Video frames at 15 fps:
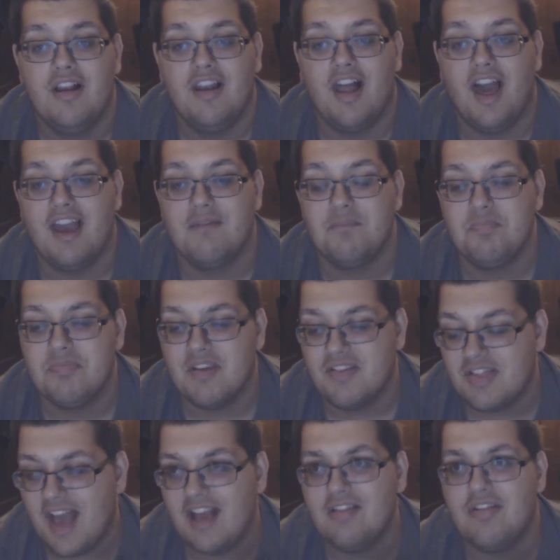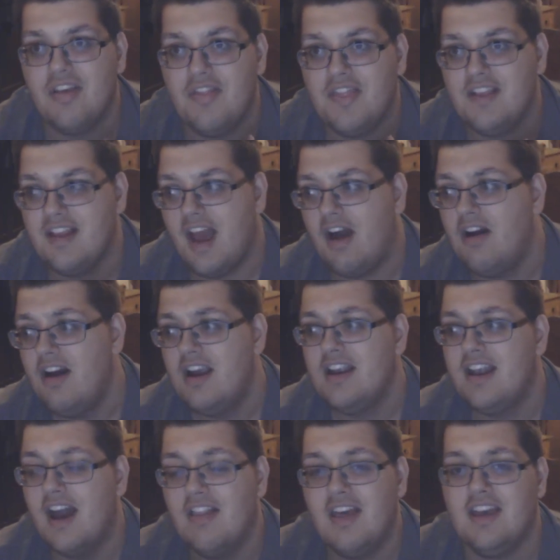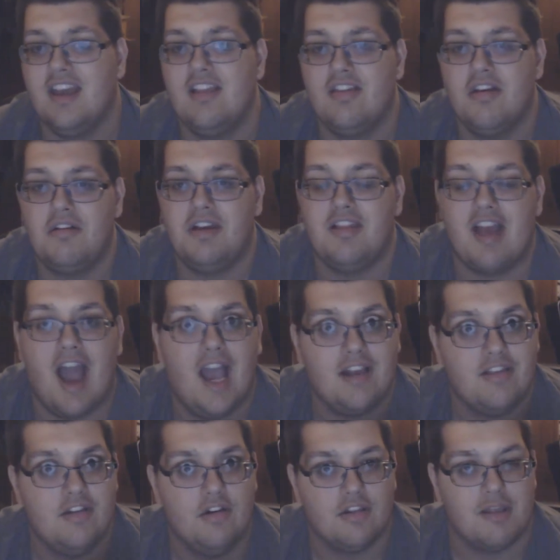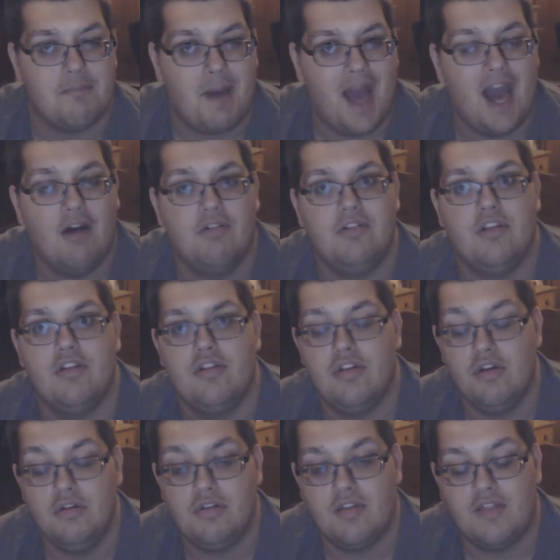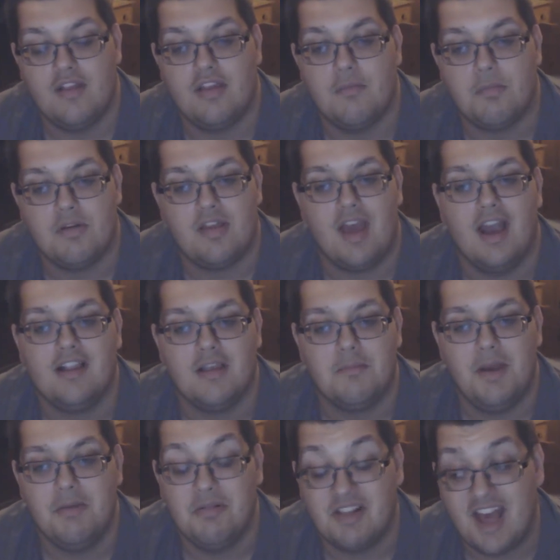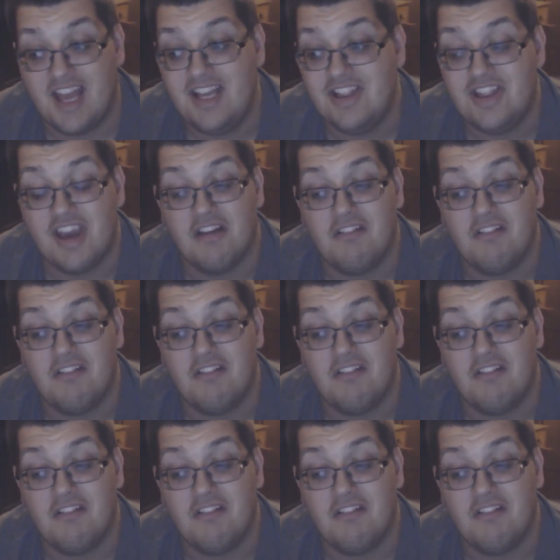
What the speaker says: like, that's something now that Gintoki's actually got the power to do something to protect the people that he